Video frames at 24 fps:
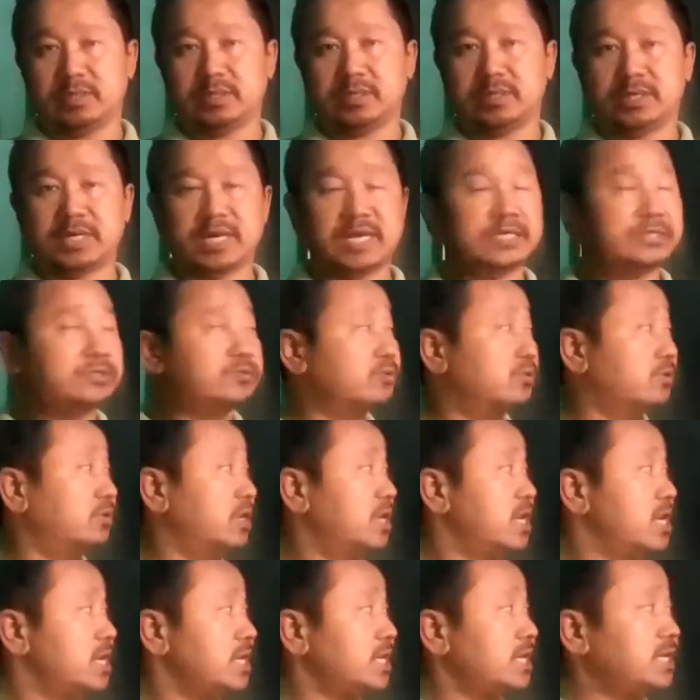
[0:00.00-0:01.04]
Alright, so
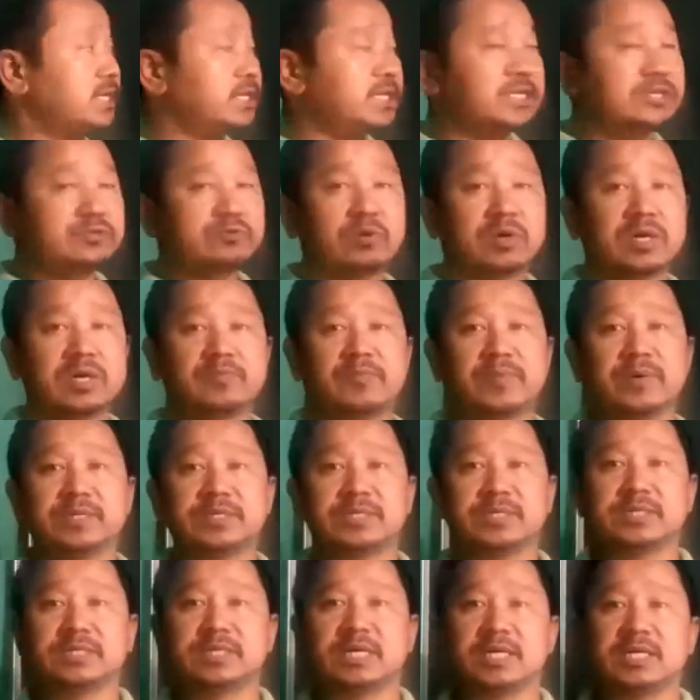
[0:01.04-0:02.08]
in this what
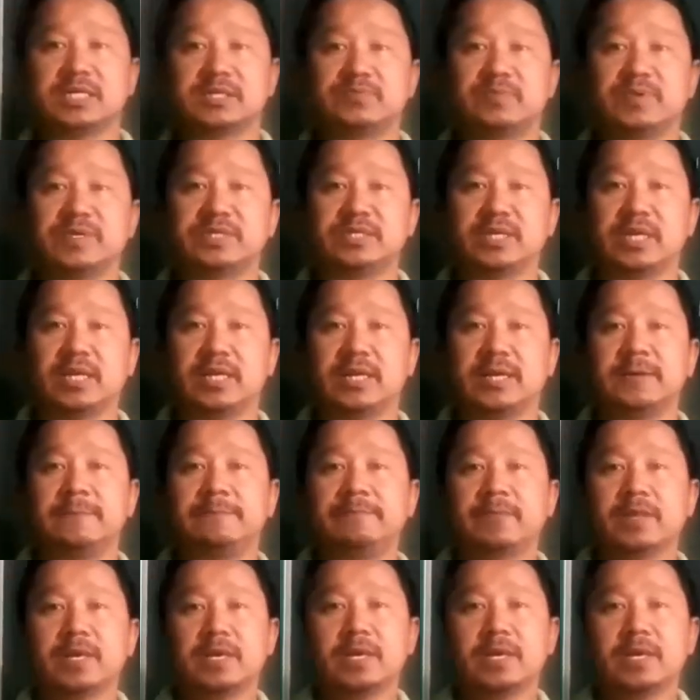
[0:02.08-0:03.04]
happens is that especially,